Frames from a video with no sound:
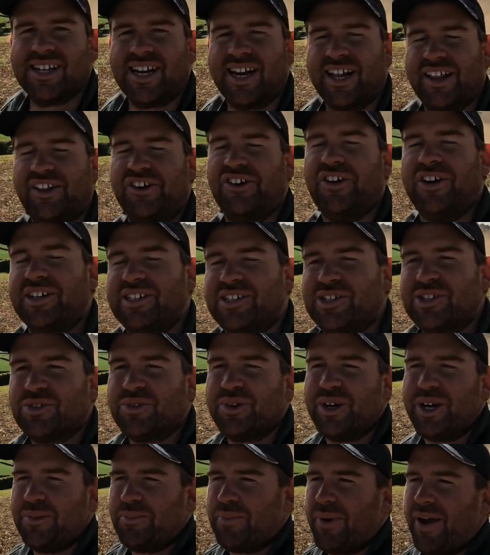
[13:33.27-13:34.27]
another nice
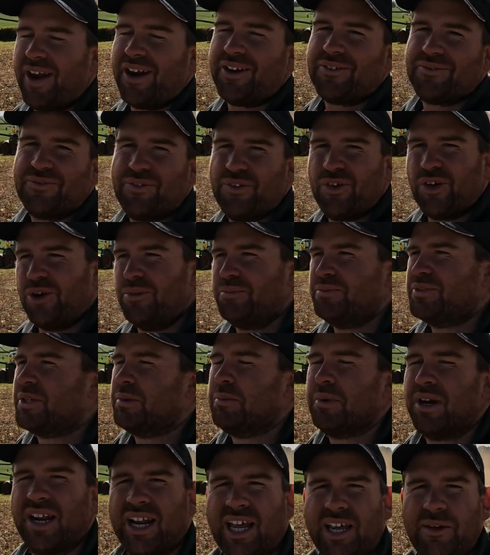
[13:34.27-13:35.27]
square paddock for him, so I'm
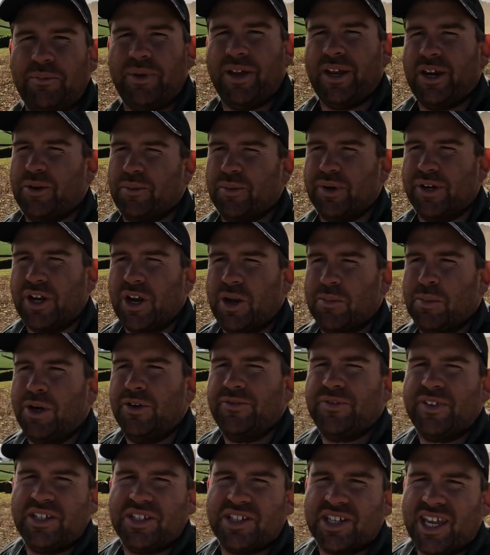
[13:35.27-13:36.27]
going to leave him here. I'm going to go
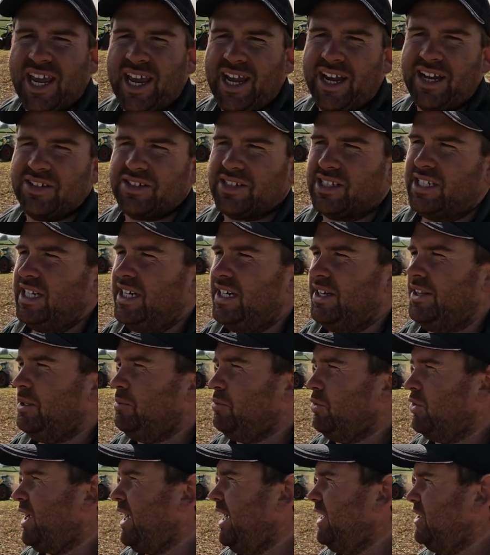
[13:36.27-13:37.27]
move these cows now, and then
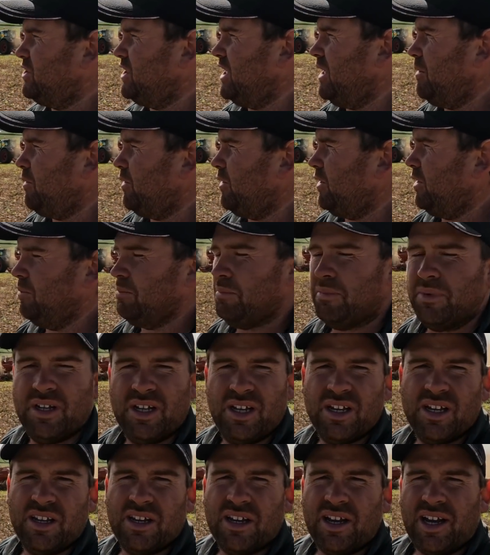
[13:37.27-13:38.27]
we'll catch up with him
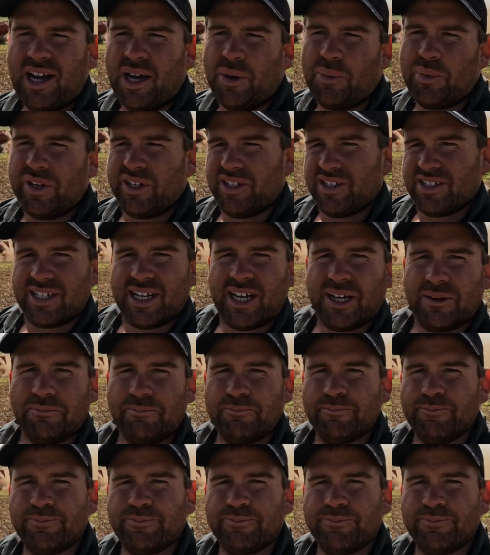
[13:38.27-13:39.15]
when he's done.